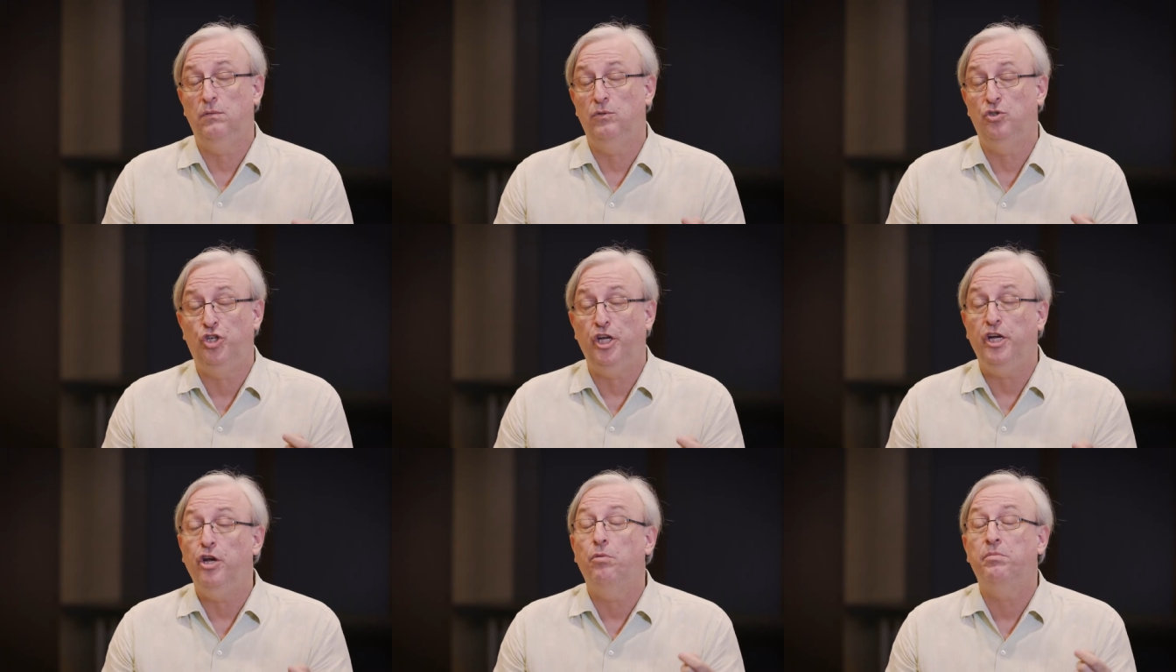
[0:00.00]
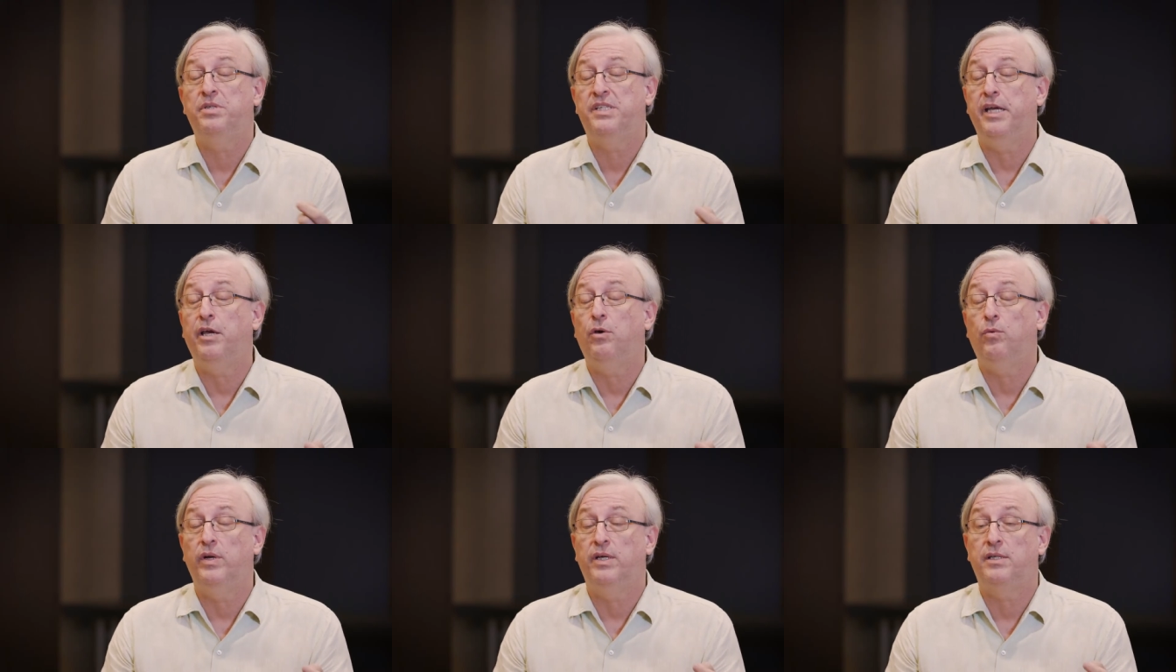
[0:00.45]
genome
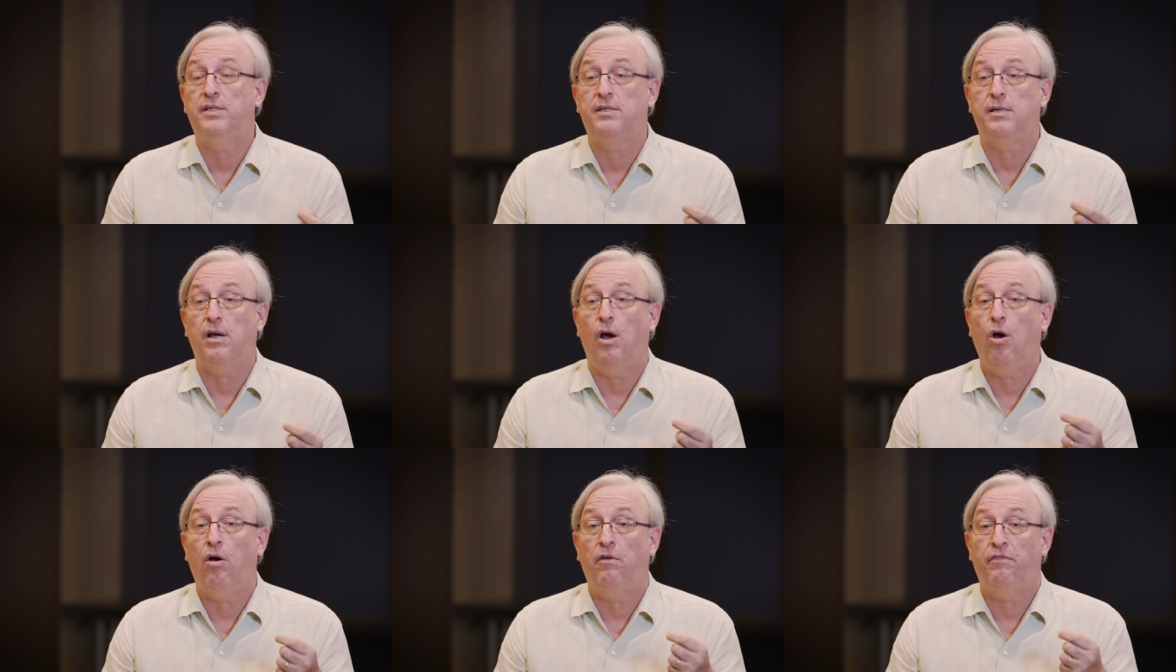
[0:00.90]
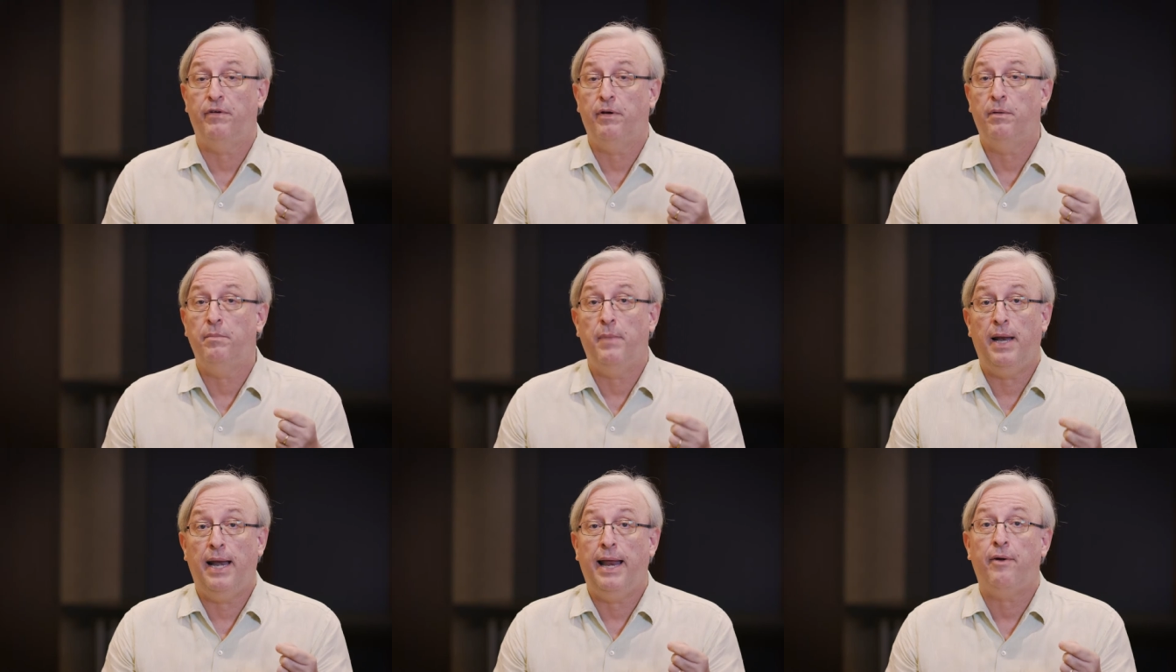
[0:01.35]
sequence of
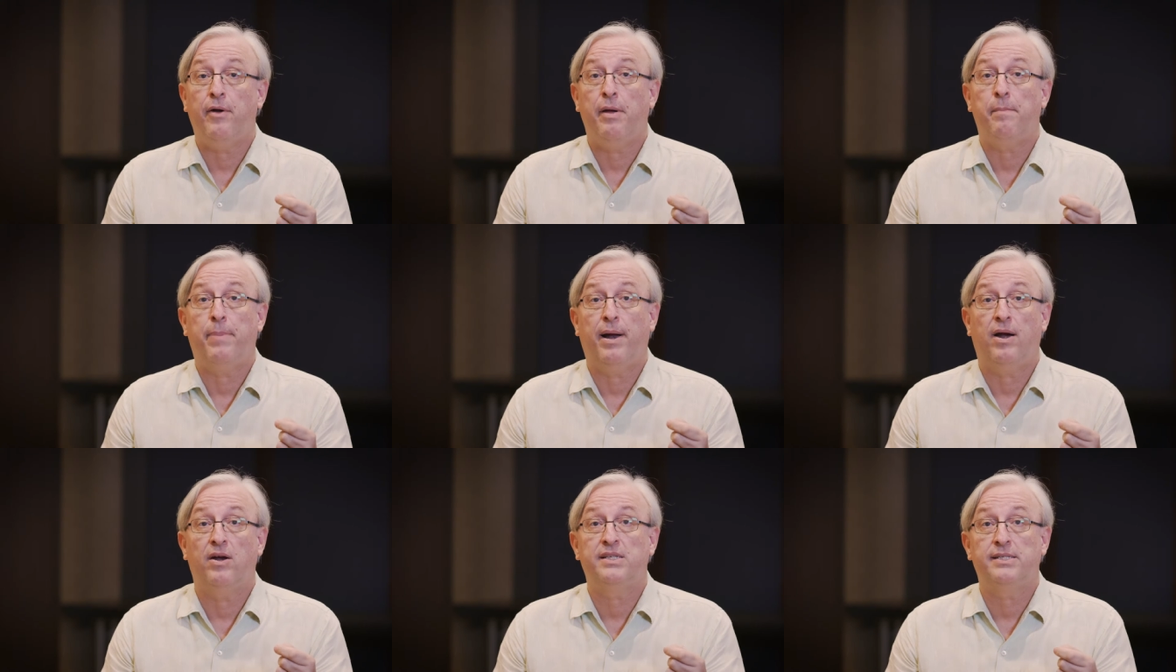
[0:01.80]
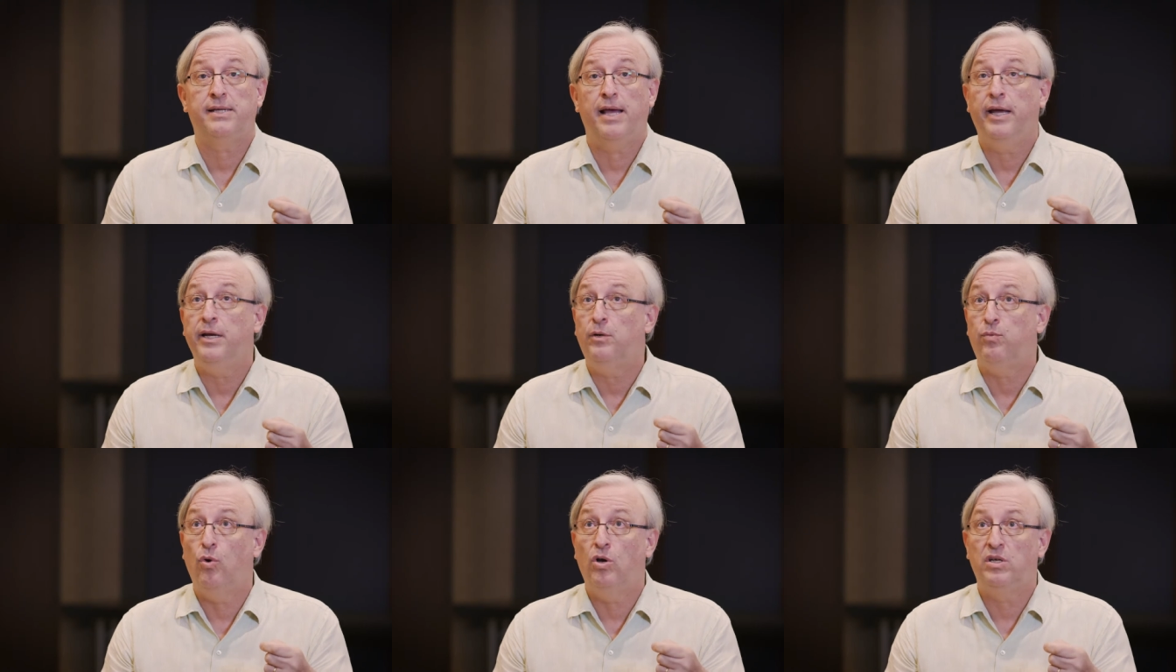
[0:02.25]
a malaria
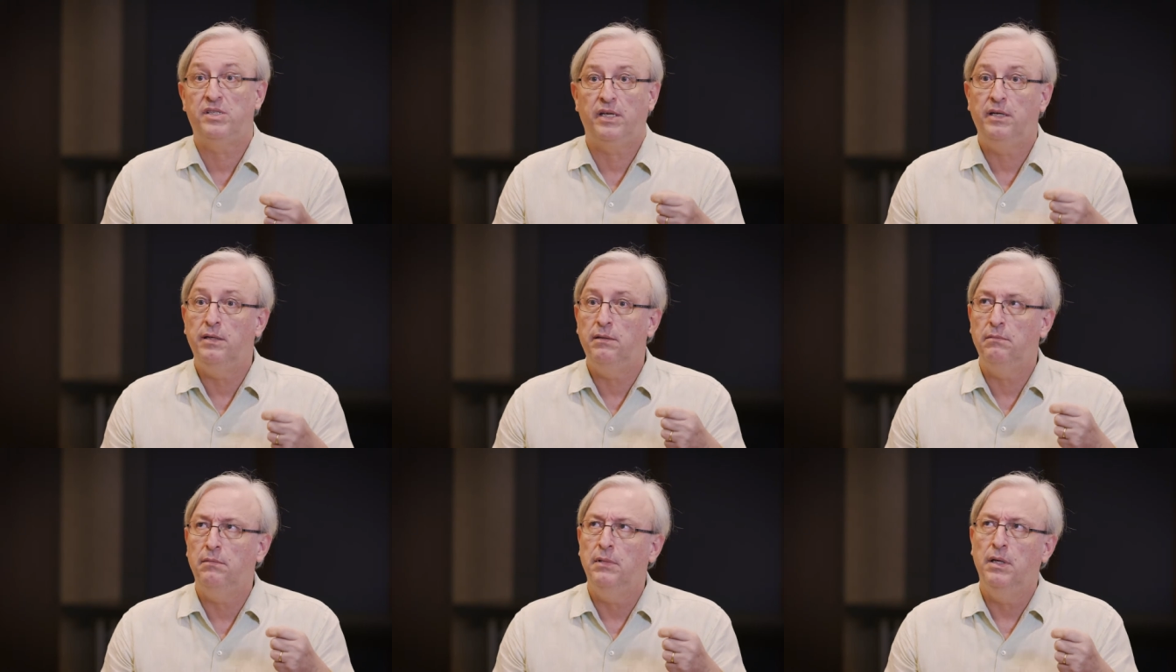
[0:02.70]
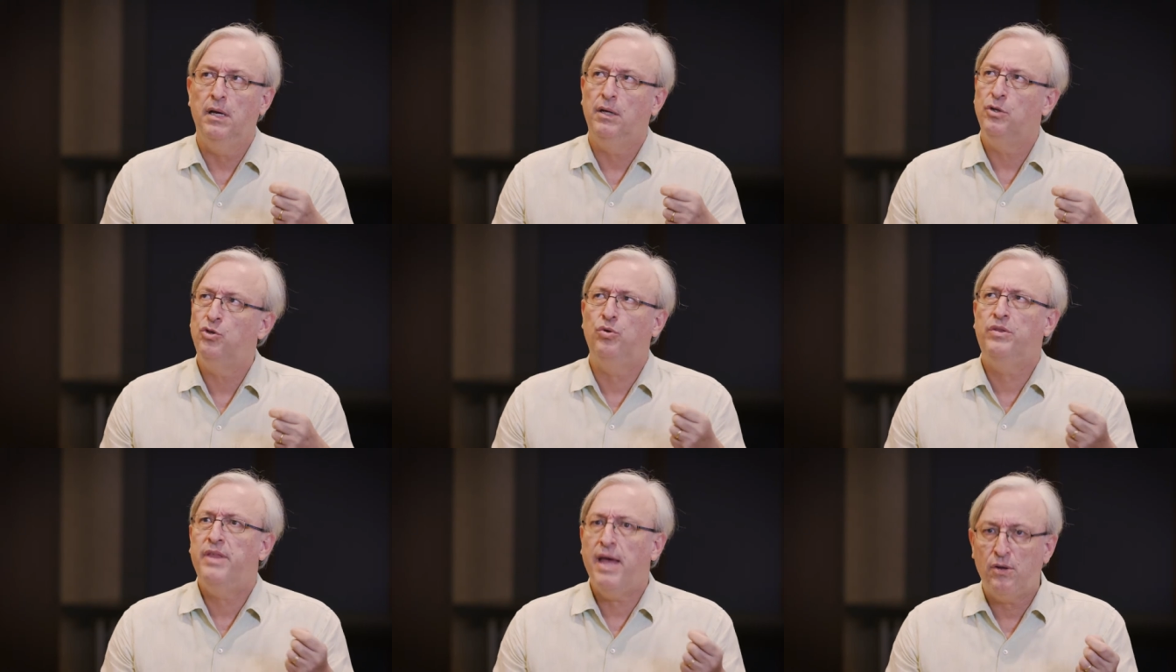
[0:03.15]
parasite was in
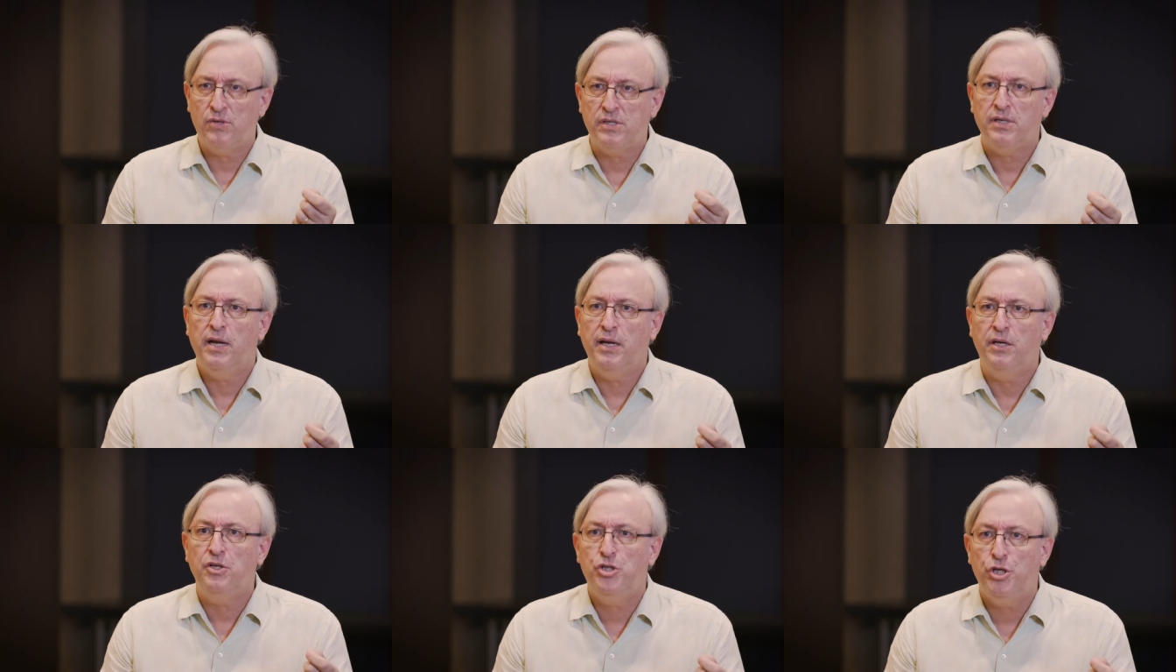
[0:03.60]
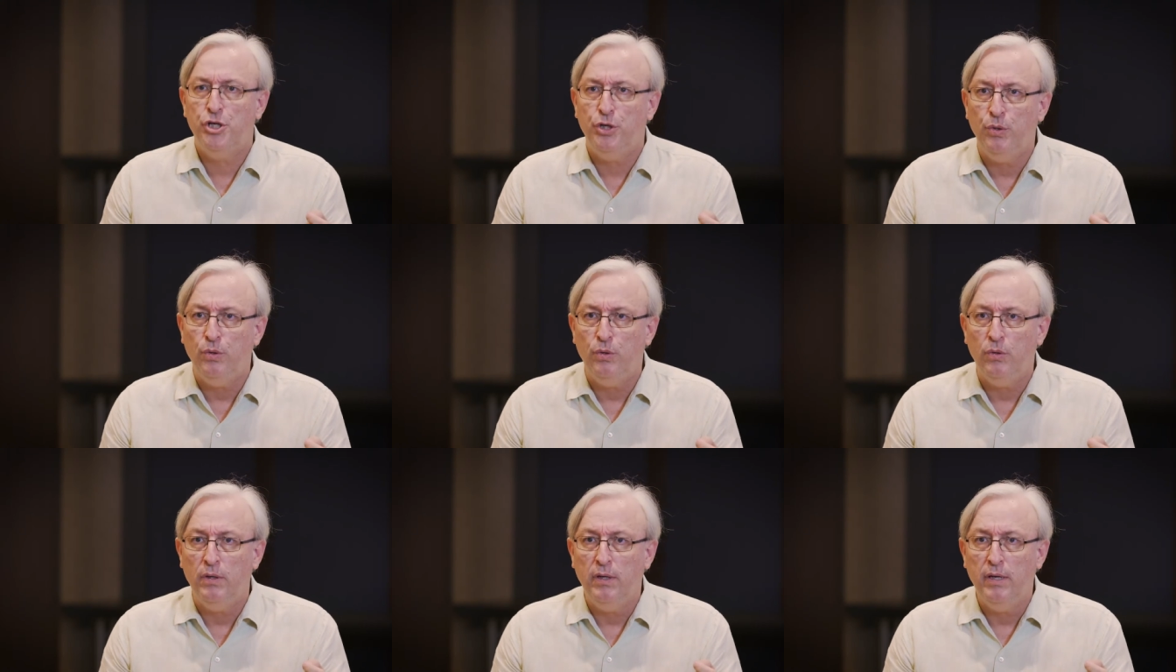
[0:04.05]

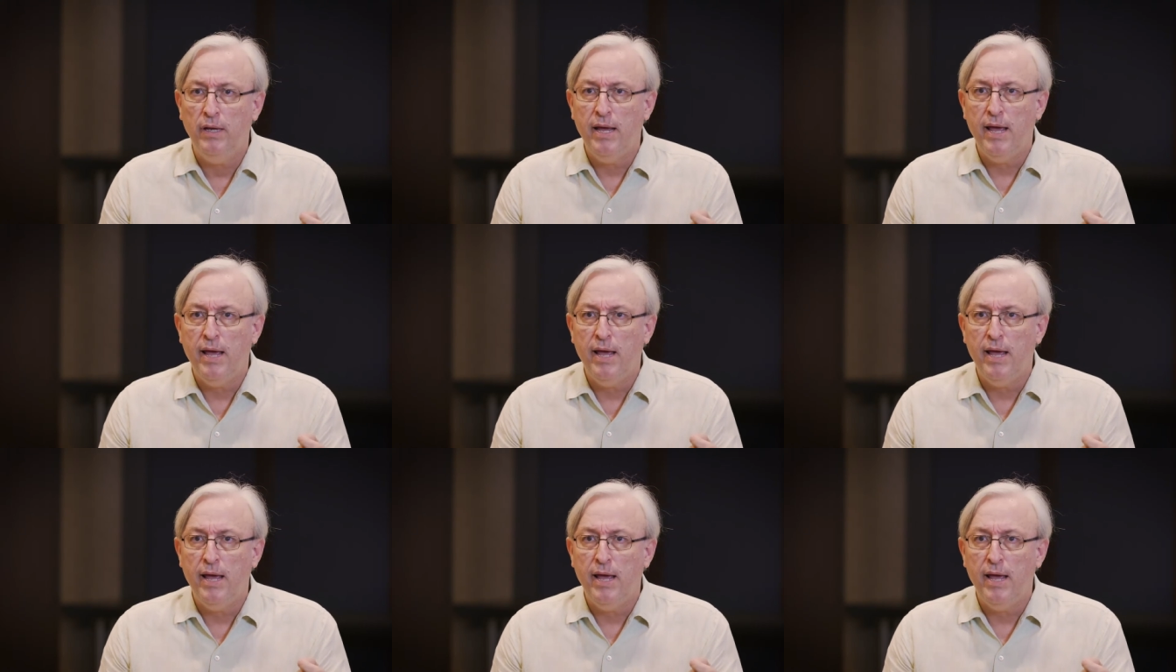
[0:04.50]
2002,